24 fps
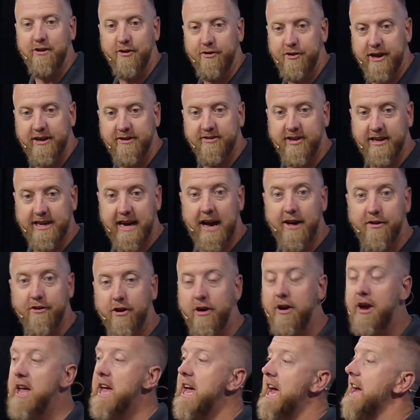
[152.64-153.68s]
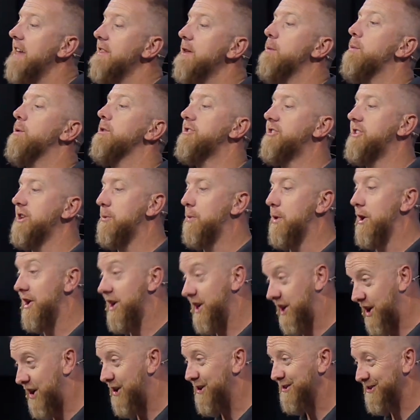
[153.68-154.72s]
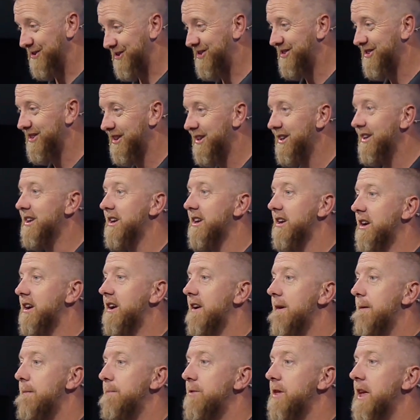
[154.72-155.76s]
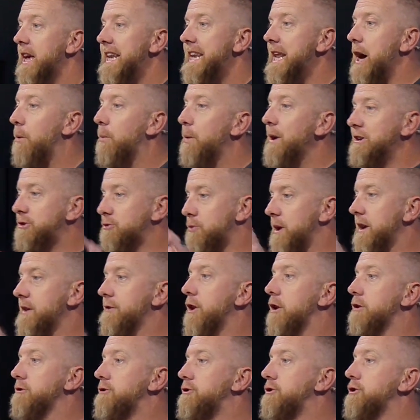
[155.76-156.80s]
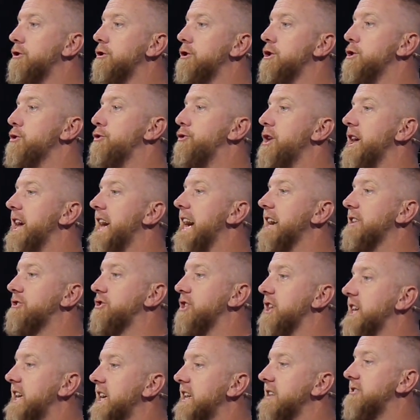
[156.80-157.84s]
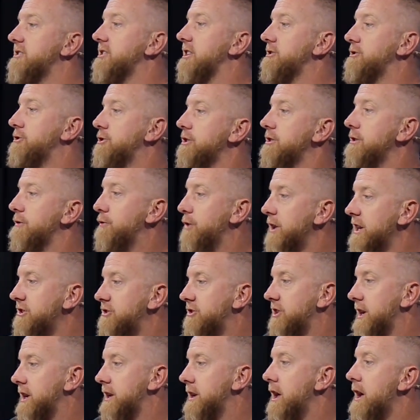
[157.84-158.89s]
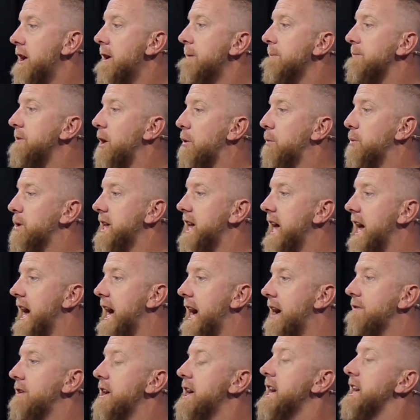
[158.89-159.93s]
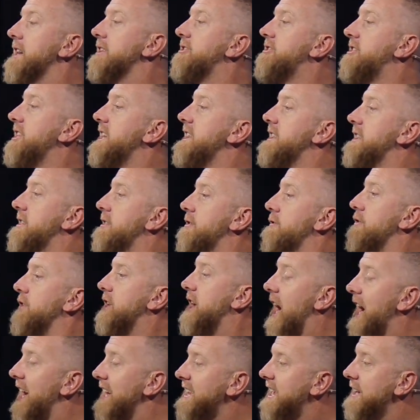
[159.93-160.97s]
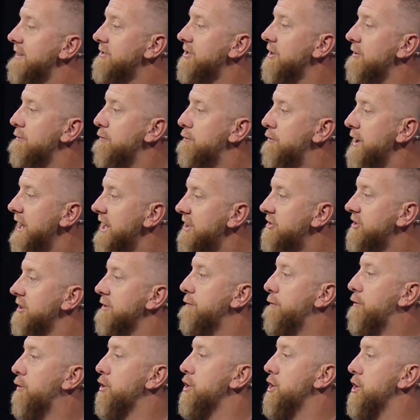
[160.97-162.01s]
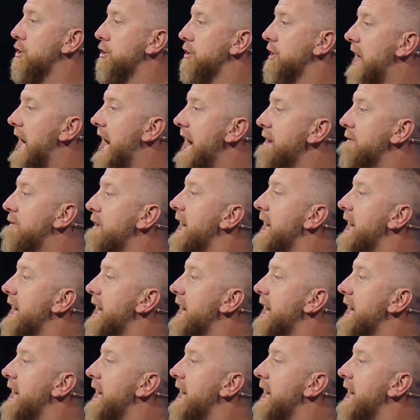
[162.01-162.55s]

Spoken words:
things together, and then we'll see where it goes. Now, which one of those two do you think actually gets us to the vision that we have? See, God gives a vision for your life,